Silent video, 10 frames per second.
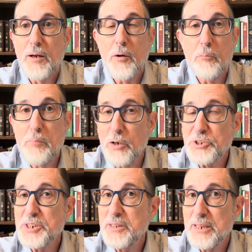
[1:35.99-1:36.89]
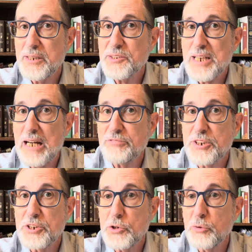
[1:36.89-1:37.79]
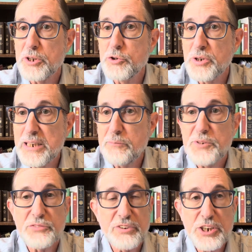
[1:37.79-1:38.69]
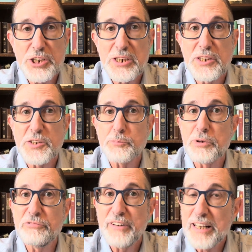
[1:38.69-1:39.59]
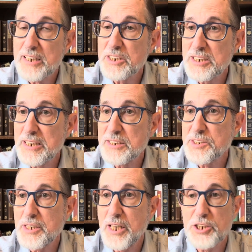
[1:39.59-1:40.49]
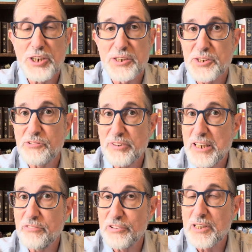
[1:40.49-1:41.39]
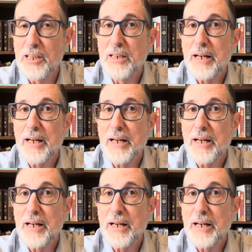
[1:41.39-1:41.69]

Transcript: Most of these have to do with dreams, visions, prophetic denunciations of evil,